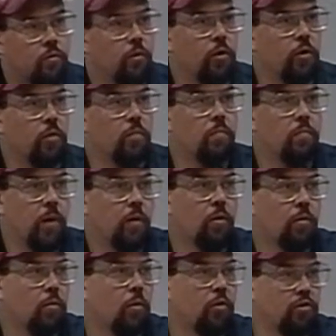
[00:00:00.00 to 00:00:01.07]
with a good
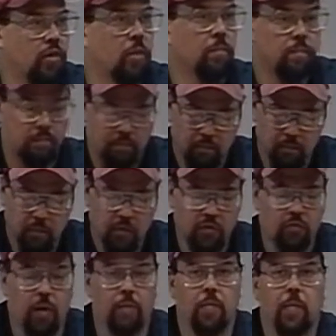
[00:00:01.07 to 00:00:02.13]
parallel port chip,
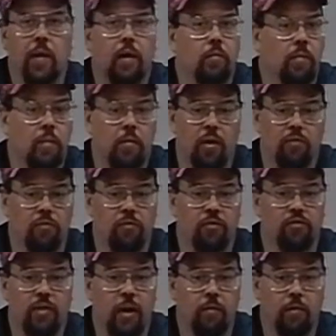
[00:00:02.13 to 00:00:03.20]
swapped them out. My boss was
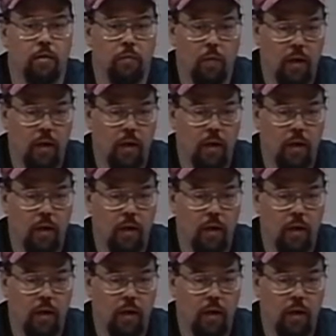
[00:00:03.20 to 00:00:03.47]
astounded.